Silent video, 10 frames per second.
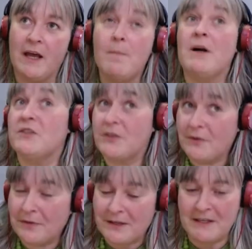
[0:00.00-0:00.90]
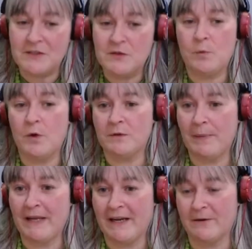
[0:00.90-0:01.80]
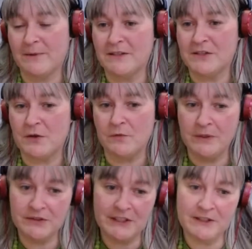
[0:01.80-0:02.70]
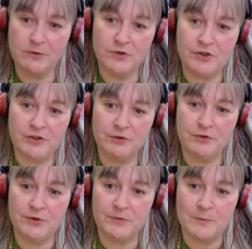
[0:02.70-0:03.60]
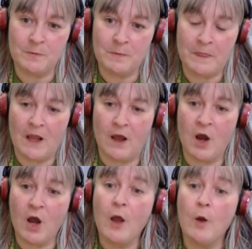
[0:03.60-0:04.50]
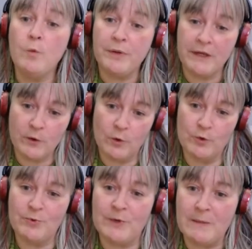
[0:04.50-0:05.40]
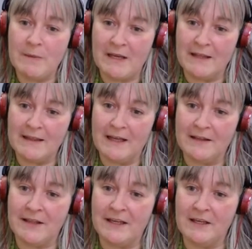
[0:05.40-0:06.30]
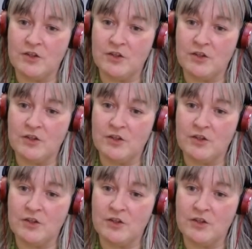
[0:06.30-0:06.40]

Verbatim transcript: amongst other things, what parents of multilingual children are hoping or dreaming that their